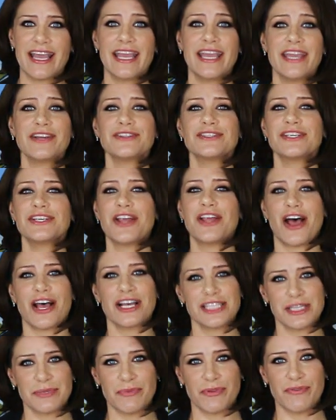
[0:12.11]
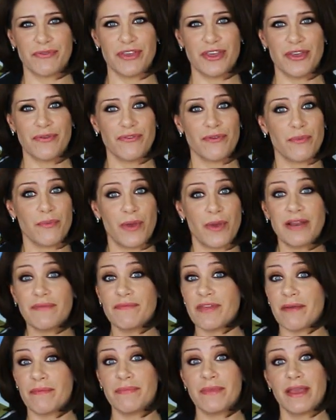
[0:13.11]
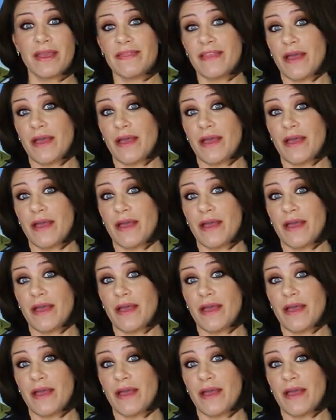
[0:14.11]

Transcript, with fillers: Here's an awesome review from one of them